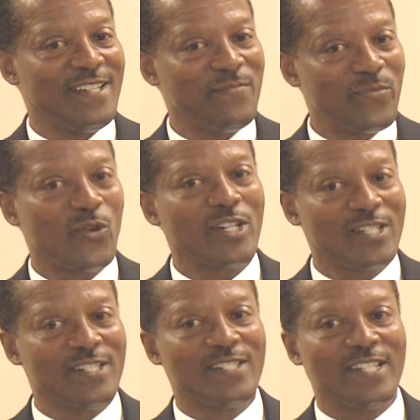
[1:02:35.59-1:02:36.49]

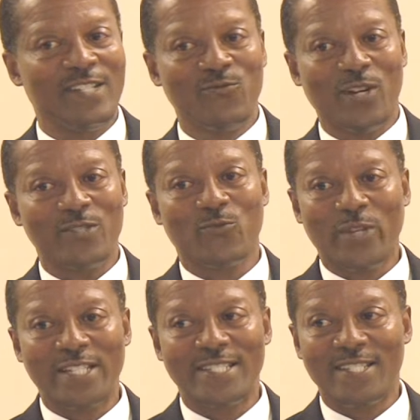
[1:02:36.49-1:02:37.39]
important in what
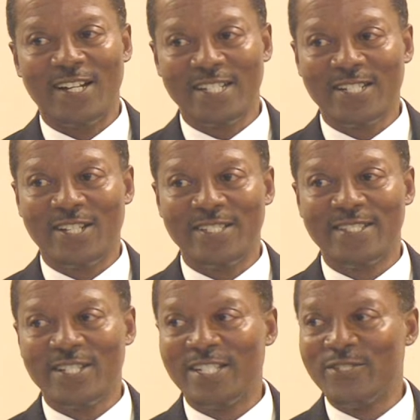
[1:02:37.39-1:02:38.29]
we studied
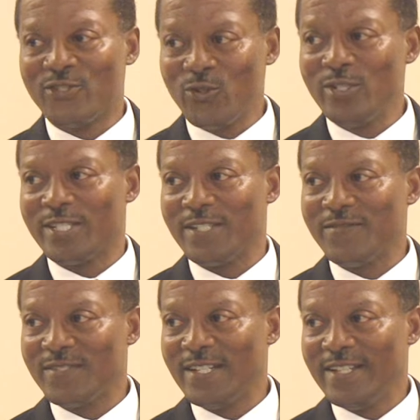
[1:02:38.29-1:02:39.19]
concerning Joseph
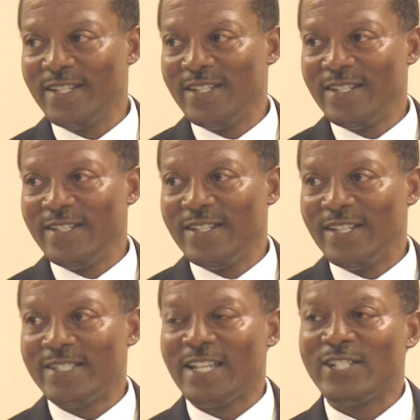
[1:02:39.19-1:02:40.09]

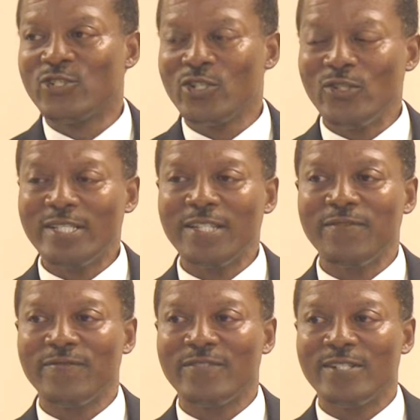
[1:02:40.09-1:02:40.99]
is that
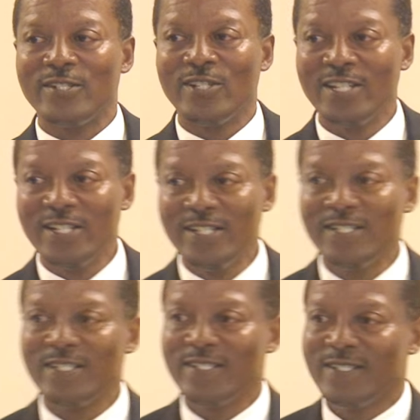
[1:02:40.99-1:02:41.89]
Joseph
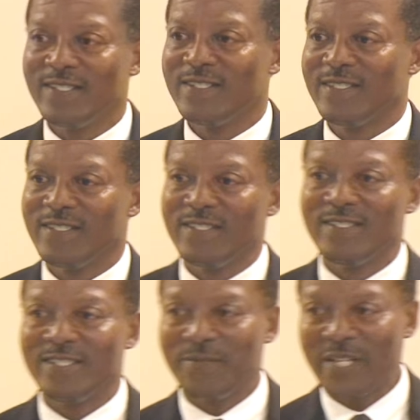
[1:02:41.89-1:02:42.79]
learned
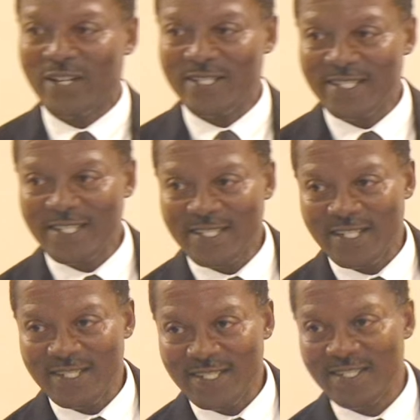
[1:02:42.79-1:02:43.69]
to be
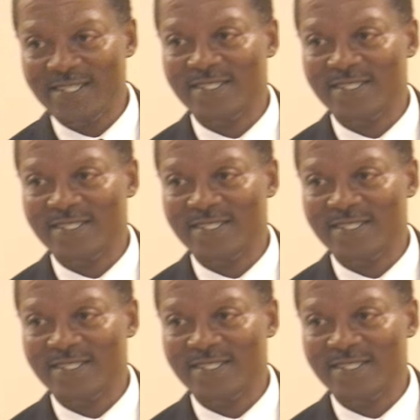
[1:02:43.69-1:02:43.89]
consistent.